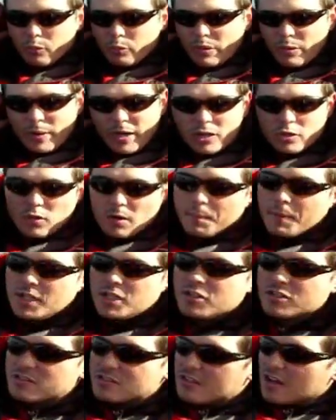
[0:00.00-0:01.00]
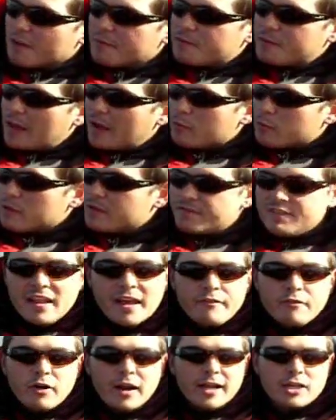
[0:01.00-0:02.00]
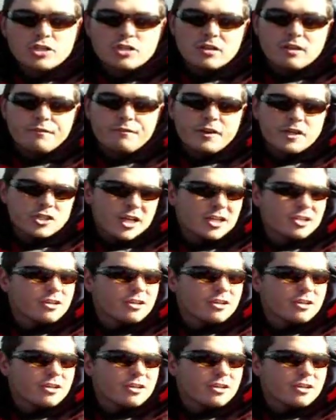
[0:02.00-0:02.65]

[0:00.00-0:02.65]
We went to a bunch of stuff that we've never actually fished.